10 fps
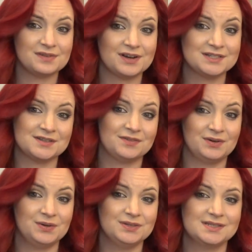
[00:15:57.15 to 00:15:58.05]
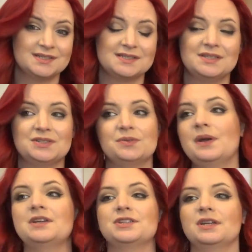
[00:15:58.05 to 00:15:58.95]
very difficult
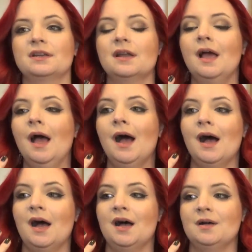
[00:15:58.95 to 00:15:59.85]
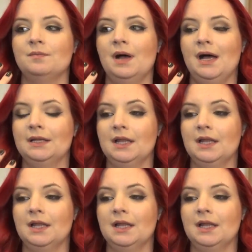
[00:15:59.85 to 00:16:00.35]
situation. I